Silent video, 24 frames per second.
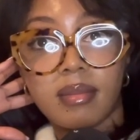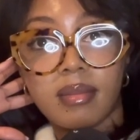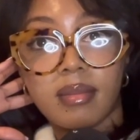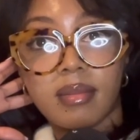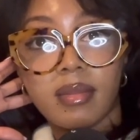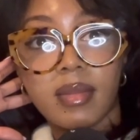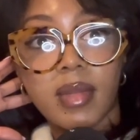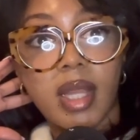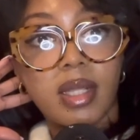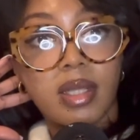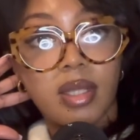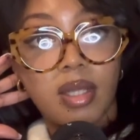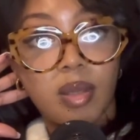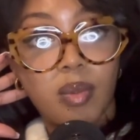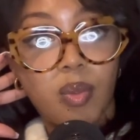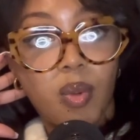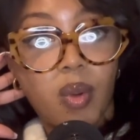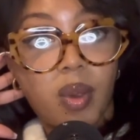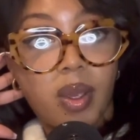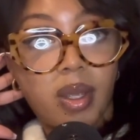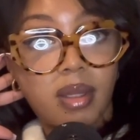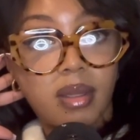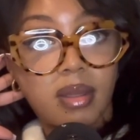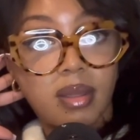That's the
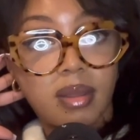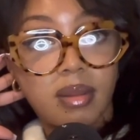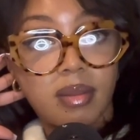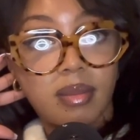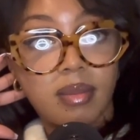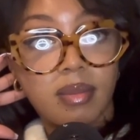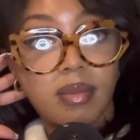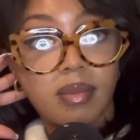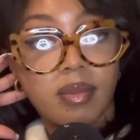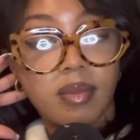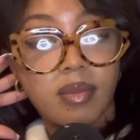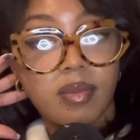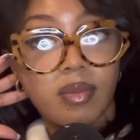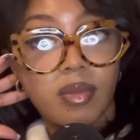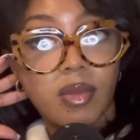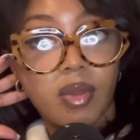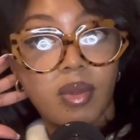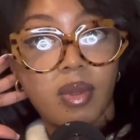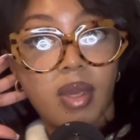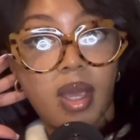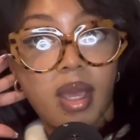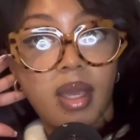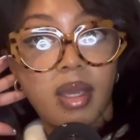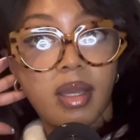point.
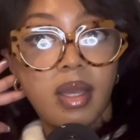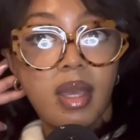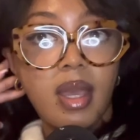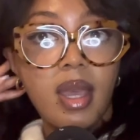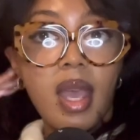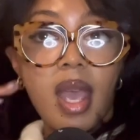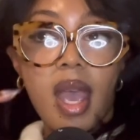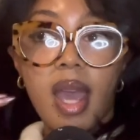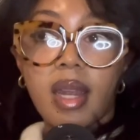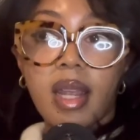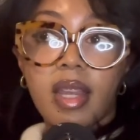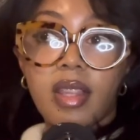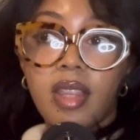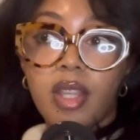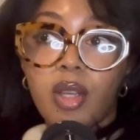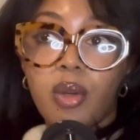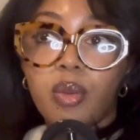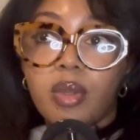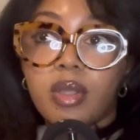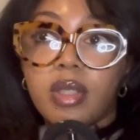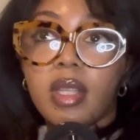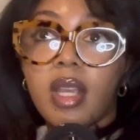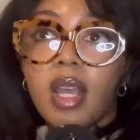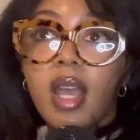Okay? And I think
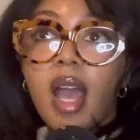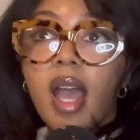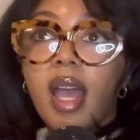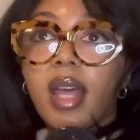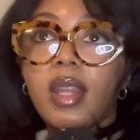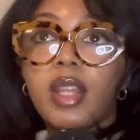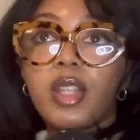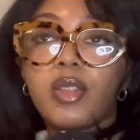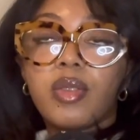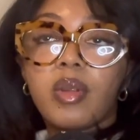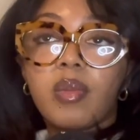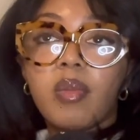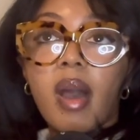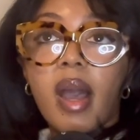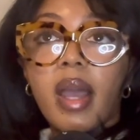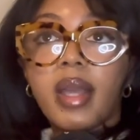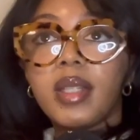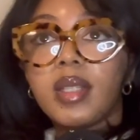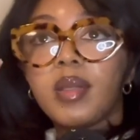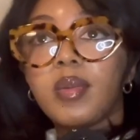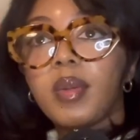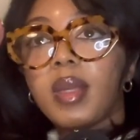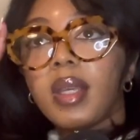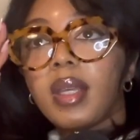and this
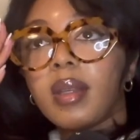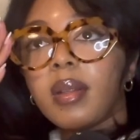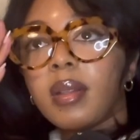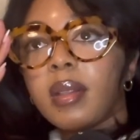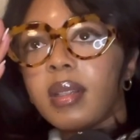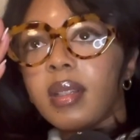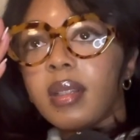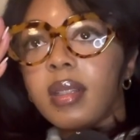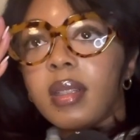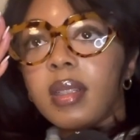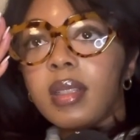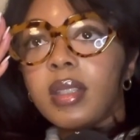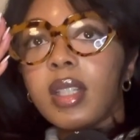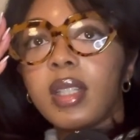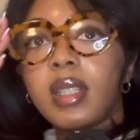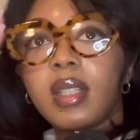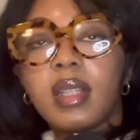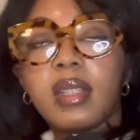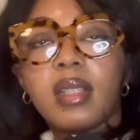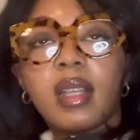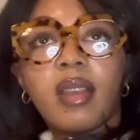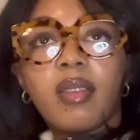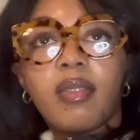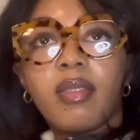reminds me, just
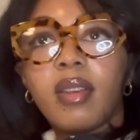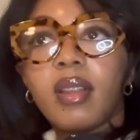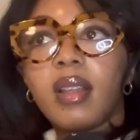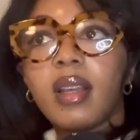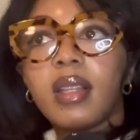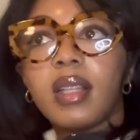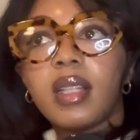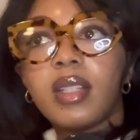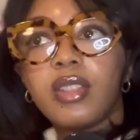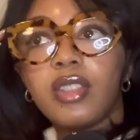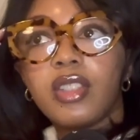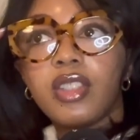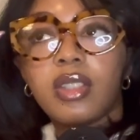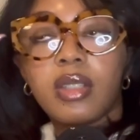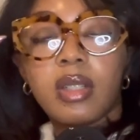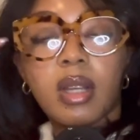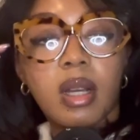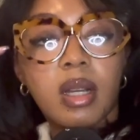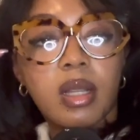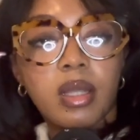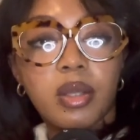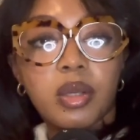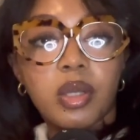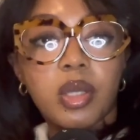because I feel like let's just
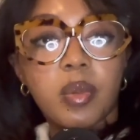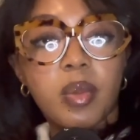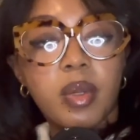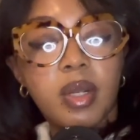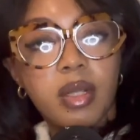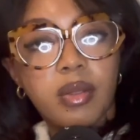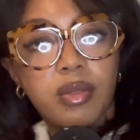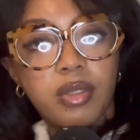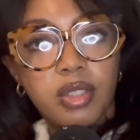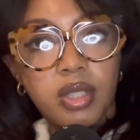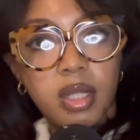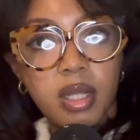talk a little bit of shit.